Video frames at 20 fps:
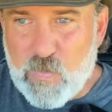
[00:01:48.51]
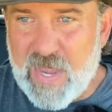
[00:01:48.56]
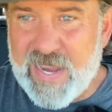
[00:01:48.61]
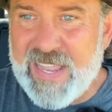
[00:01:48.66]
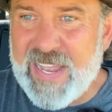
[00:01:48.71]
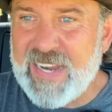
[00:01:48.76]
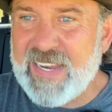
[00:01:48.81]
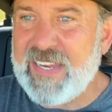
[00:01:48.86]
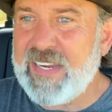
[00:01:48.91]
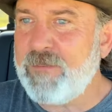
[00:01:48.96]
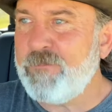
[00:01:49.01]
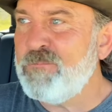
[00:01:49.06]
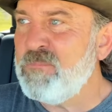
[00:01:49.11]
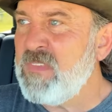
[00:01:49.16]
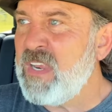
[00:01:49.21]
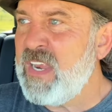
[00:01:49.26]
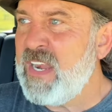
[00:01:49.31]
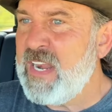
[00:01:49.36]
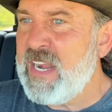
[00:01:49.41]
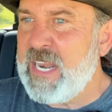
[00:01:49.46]
Got to get
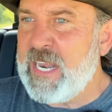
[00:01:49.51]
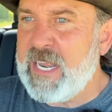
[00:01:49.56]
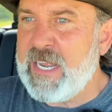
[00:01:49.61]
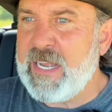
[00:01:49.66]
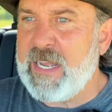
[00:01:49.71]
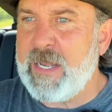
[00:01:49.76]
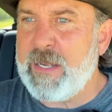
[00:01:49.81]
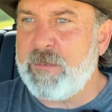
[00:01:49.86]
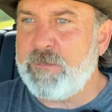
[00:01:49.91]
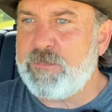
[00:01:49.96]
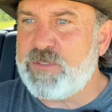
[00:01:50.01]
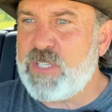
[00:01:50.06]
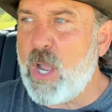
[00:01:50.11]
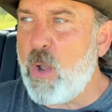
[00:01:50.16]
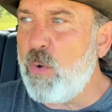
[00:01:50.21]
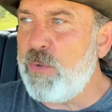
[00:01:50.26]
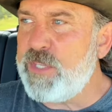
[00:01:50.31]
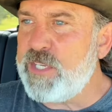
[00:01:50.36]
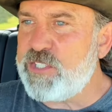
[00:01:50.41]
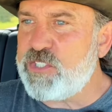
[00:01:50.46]

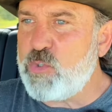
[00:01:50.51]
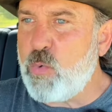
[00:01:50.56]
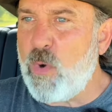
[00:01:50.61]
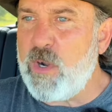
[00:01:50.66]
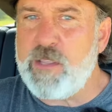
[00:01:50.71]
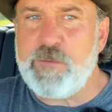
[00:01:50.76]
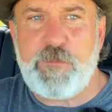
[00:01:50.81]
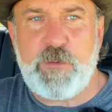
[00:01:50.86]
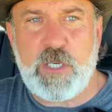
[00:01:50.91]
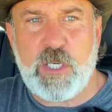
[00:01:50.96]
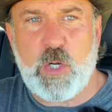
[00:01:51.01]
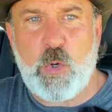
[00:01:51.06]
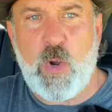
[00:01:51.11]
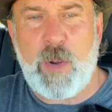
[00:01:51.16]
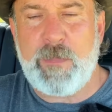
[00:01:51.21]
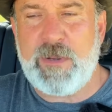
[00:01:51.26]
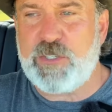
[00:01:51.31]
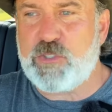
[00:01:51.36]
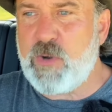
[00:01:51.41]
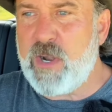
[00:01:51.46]
towing this 20-foot
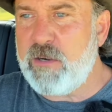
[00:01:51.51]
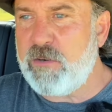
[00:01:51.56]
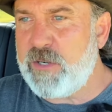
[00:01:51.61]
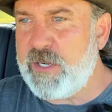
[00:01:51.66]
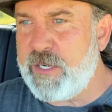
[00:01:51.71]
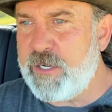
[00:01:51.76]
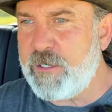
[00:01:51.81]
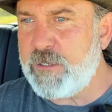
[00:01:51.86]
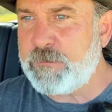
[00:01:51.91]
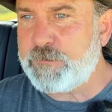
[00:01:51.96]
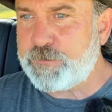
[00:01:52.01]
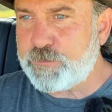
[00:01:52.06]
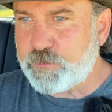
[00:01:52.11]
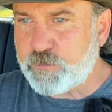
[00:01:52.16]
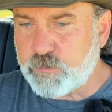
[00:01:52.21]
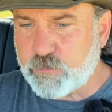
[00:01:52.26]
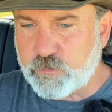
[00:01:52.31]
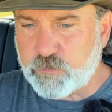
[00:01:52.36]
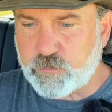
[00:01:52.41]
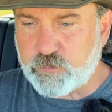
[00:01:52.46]
equipment trailer here.
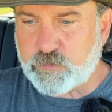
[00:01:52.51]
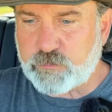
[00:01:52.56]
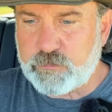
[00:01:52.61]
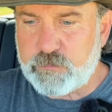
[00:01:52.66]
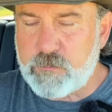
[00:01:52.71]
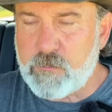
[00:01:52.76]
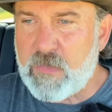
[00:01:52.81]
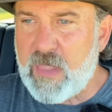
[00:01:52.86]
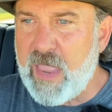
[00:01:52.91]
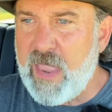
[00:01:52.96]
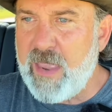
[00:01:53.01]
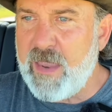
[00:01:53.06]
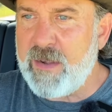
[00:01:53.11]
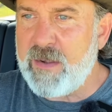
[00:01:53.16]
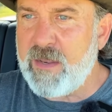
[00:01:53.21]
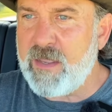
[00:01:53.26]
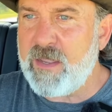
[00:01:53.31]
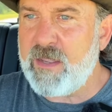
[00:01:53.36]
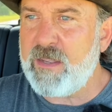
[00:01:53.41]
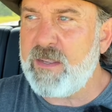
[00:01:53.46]
And
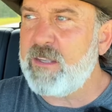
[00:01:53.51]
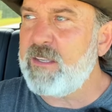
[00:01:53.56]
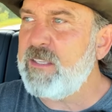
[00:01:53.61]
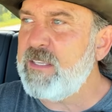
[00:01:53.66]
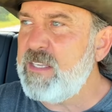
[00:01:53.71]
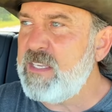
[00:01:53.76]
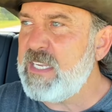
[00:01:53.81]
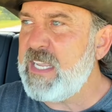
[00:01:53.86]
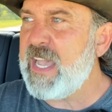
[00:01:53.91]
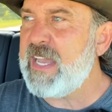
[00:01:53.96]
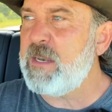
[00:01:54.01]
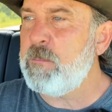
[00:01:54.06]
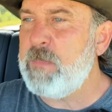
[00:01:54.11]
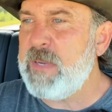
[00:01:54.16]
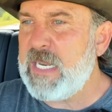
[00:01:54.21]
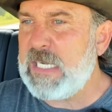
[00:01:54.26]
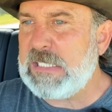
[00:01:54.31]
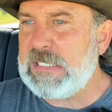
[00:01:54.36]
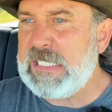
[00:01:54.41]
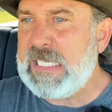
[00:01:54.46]
you got to
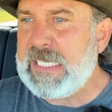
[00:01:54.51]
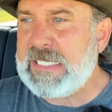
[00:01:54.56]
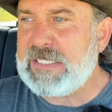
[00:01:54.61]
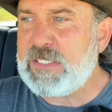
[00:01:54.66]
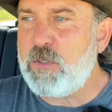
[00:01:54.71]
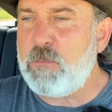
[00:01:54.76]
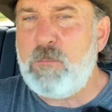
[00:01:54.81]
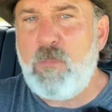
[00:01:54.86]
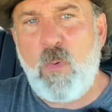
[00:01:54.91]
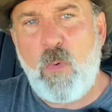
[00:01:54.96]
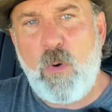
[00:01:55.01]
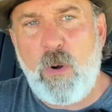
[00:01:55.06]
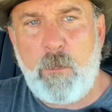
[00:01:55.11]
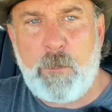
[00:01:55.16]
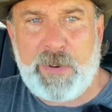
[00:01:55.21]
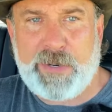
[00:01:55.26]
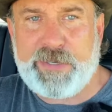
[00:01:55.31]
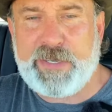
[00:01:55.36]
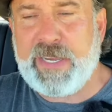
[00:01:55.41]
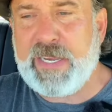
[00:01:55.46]
be a little more
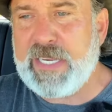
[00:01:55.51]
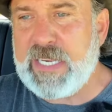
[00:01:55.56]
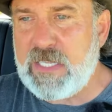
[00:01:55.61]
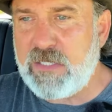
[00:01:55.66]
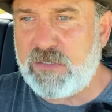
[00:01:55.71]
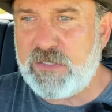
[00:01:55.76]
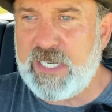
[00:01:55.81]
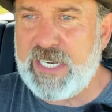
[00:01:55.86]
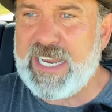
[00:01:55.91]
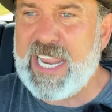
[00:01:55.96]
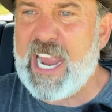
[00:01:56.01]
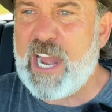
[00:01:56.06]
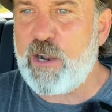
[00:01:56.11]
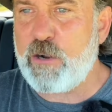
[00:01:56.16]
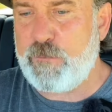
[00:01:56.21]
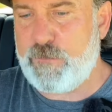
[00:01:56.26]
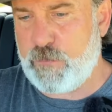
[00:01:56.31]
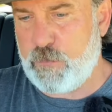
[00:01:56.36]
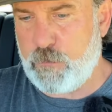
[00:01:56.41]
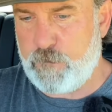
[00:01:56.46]
particularly
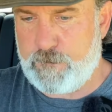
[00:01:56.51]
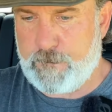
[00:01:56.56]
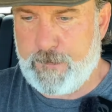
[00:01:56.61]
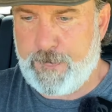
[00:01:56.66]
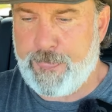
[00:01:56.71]
careful.